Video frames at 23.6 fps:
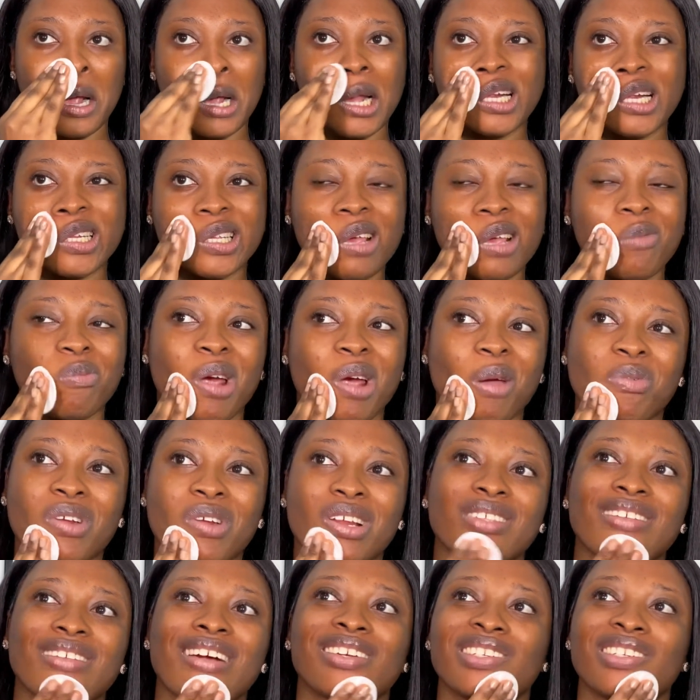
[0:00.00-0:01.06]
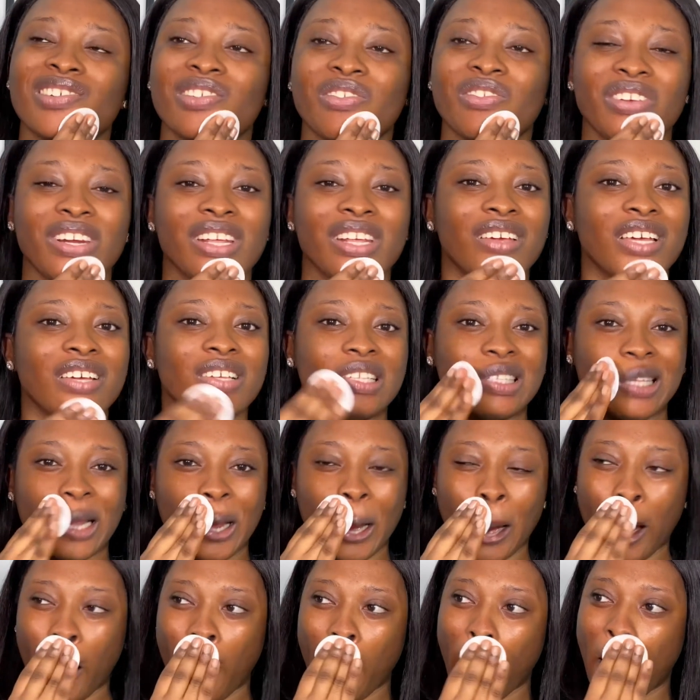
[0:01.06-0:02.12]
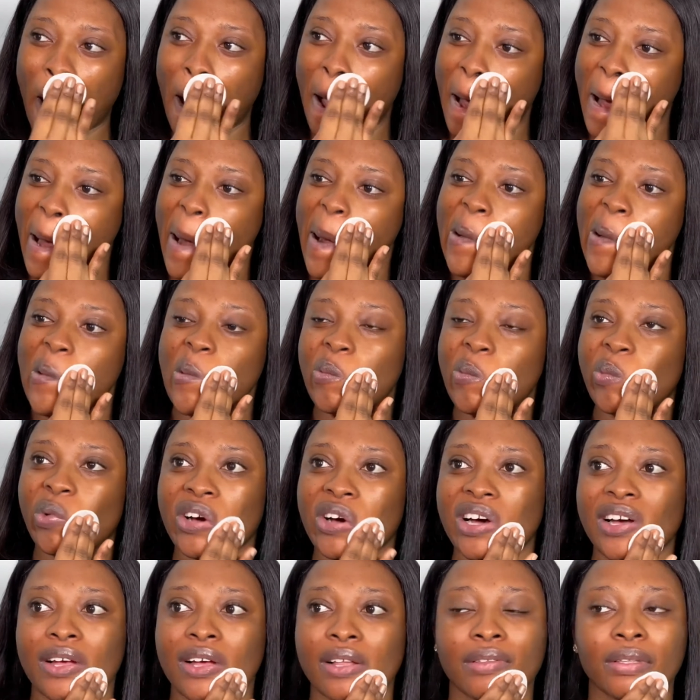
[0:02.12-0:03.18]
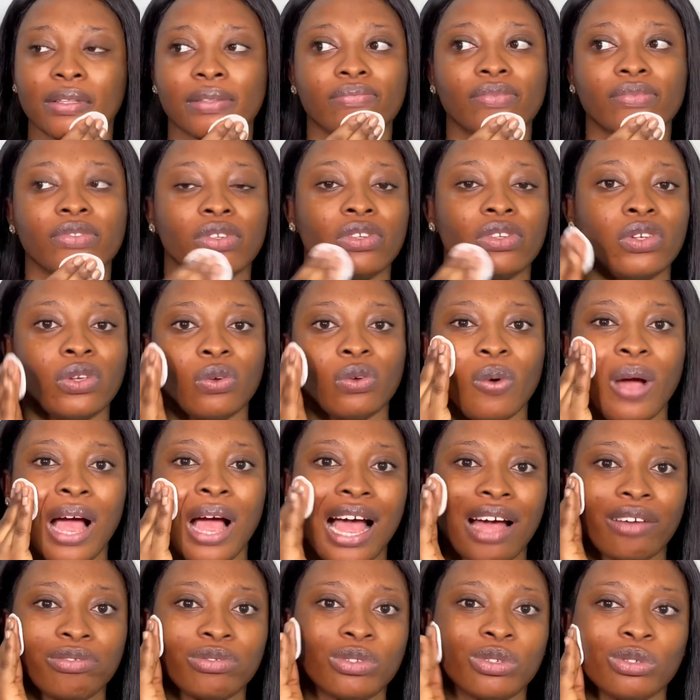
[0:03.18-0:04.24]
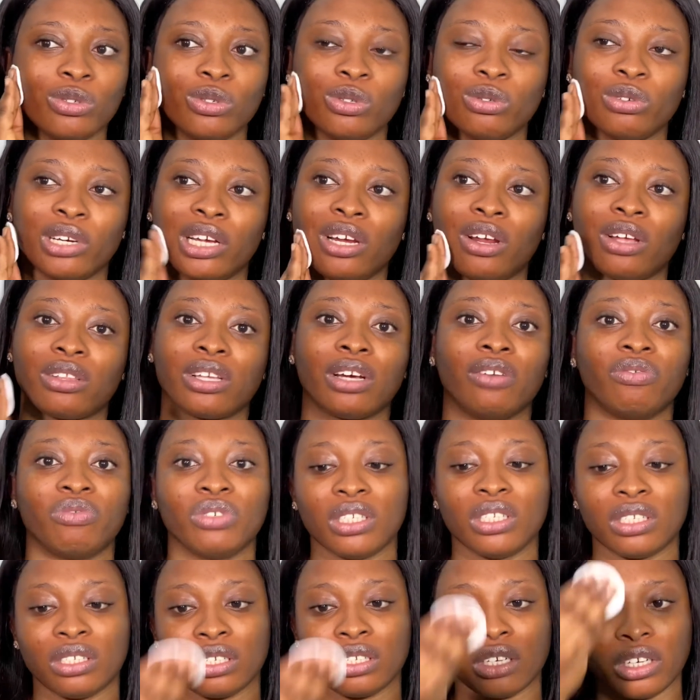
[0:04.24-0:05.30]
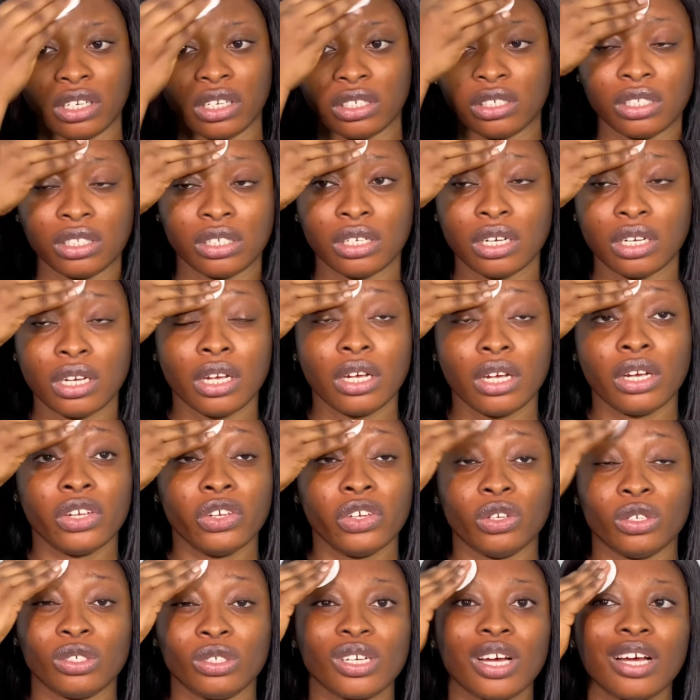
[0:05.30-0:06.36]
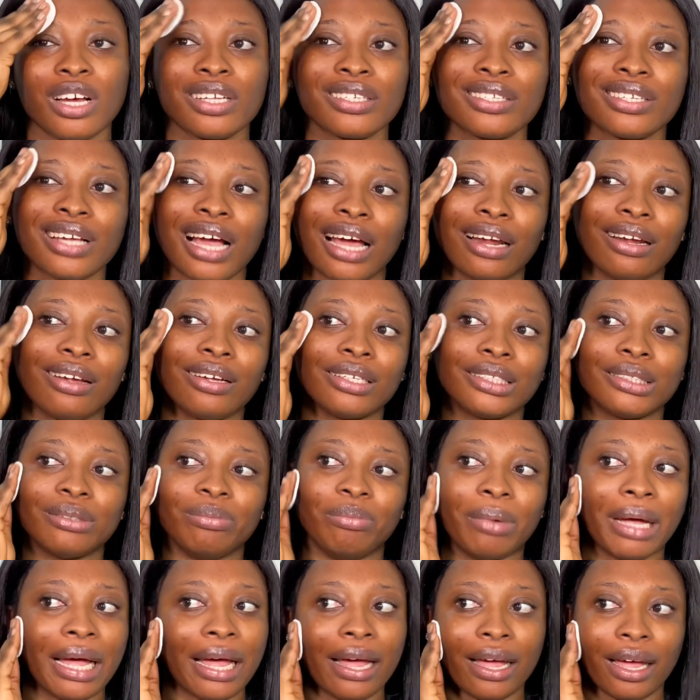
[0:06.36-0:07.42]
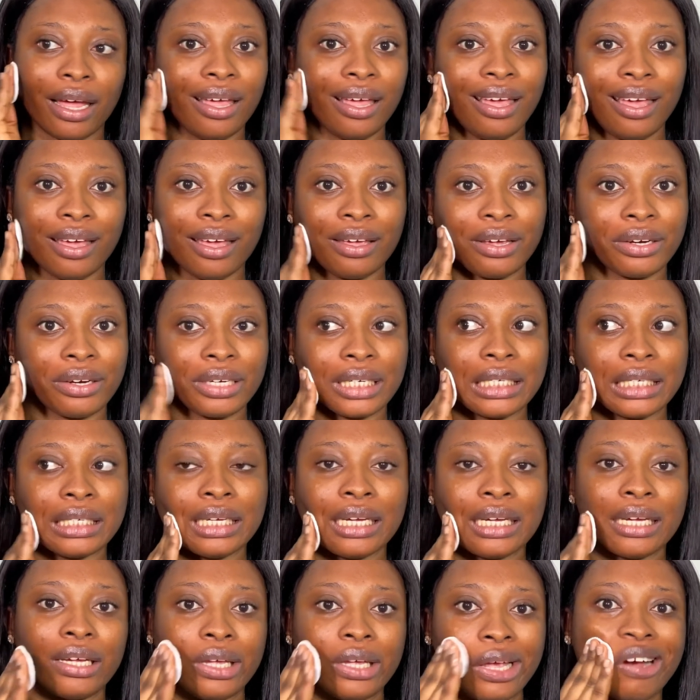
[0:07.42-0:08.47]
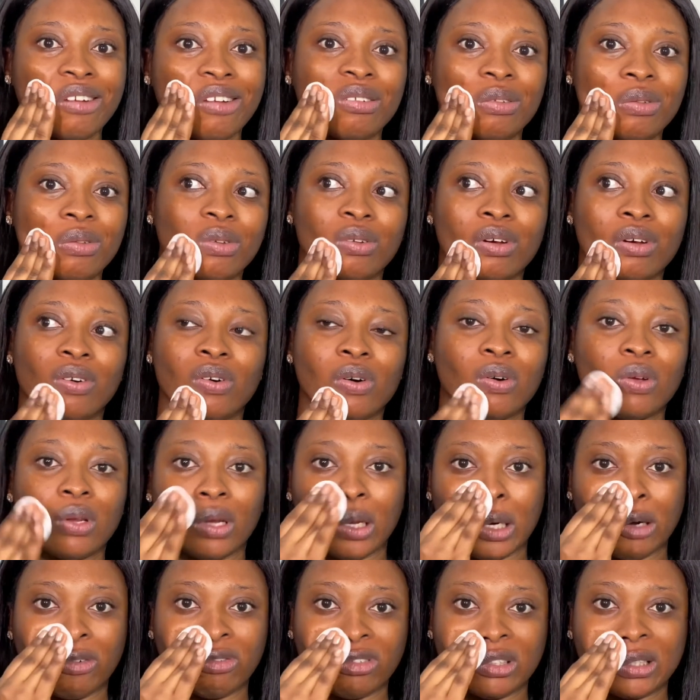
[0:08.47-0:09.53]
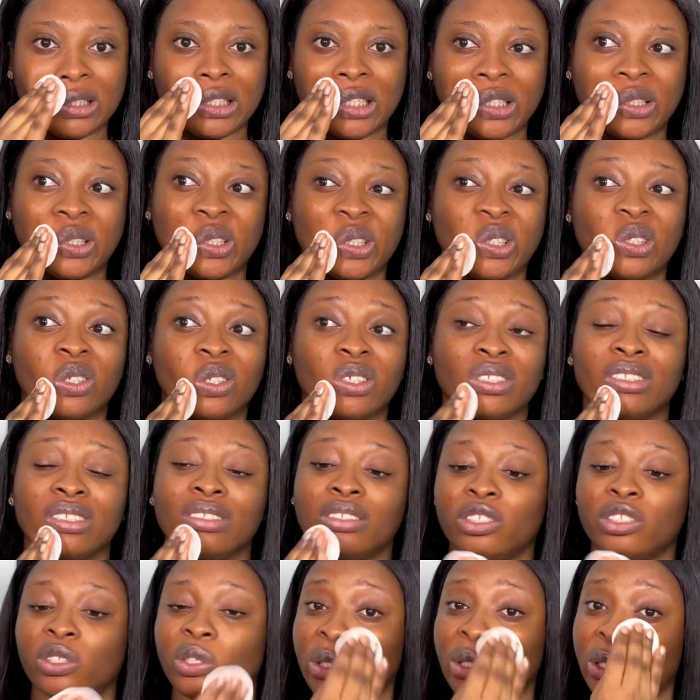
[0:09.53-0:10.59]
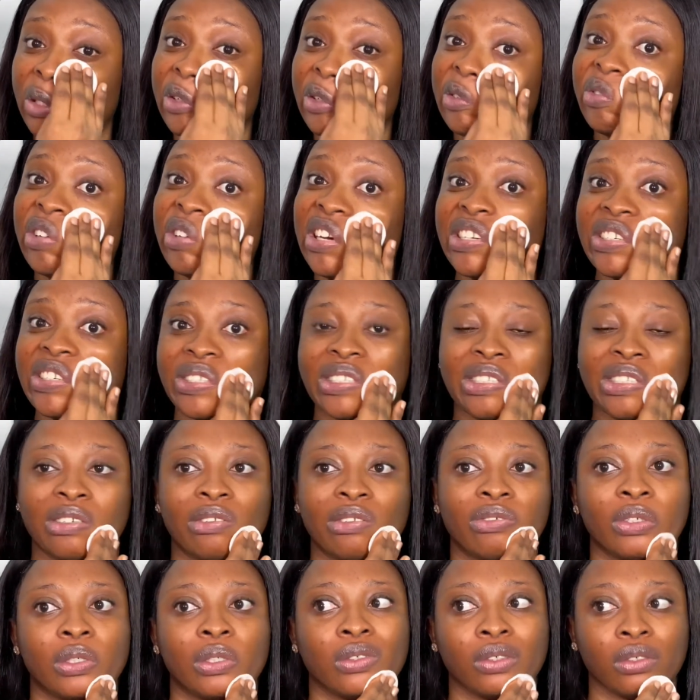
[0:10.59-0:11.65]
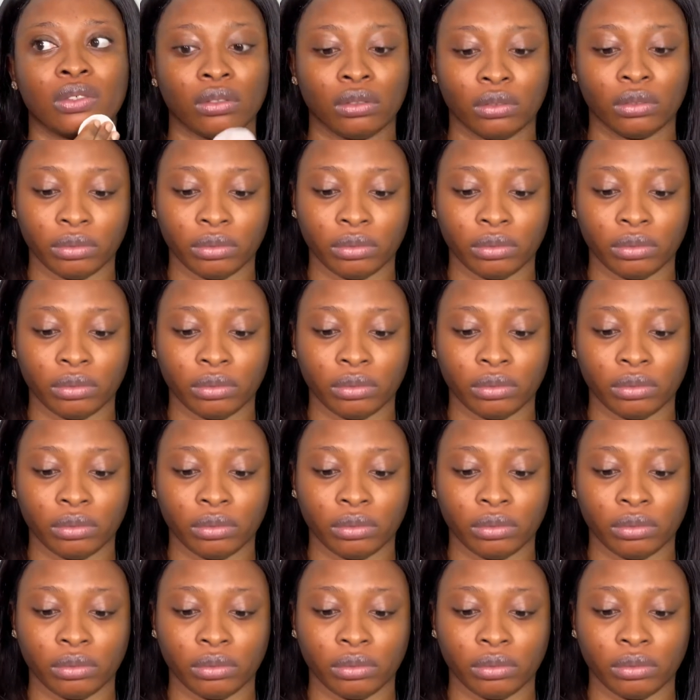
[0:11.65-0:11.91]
Skin prepping is actually really easy, but you have to do a lot of research. You just cannot buy here and there. You have to do a whole lot of research so you don't find yourself on